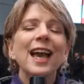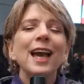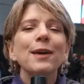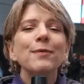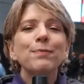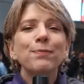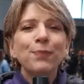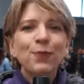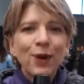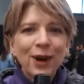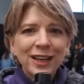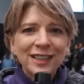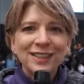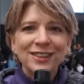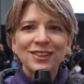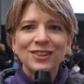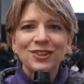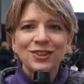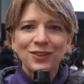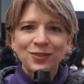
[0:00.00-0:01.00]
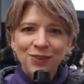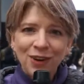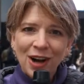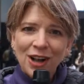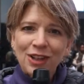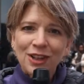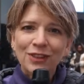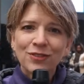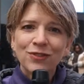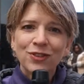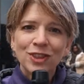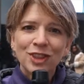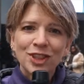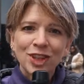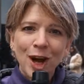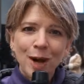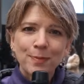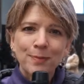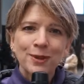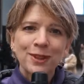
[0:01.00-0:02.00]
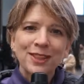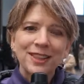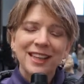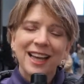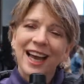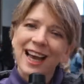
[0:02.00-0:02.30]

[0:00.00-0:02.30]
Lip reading: and prices are falling for shoppers